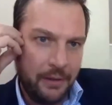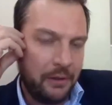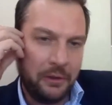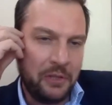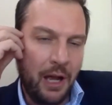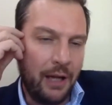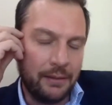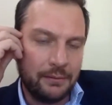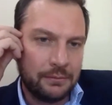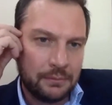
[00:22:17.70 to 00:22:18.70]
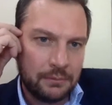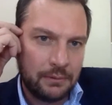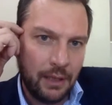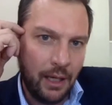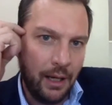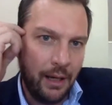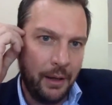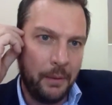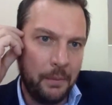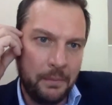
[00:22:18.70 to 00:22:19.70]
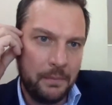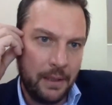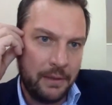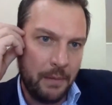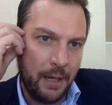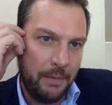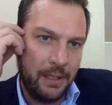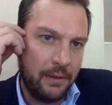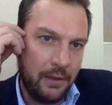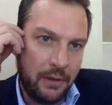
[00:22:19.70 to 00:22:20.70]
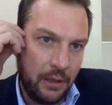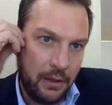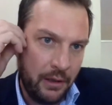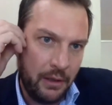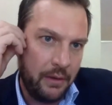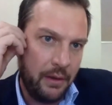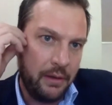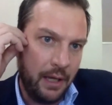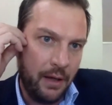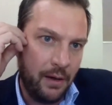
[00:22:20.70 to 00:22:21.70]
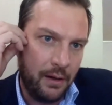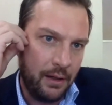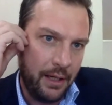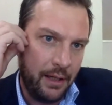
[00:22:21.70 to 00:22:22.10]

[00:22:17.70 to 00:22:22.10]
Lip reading: that there's not. It's my opinion that they are